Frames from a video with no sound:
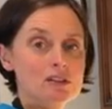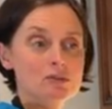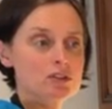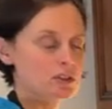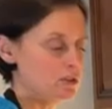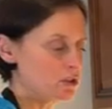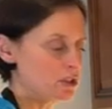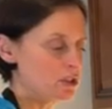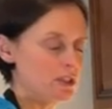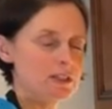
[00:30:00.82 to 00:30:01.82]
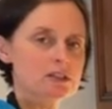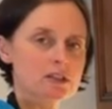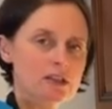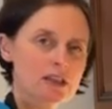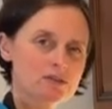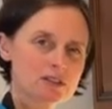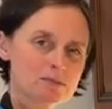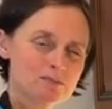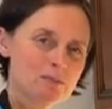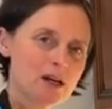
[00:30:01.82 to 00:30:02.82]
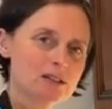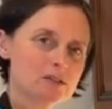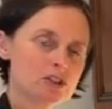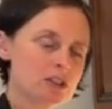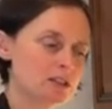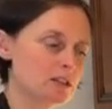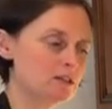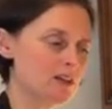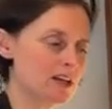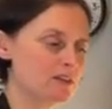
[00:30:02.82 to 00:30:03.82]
nutritious yeast, and it gives us a mild cheesy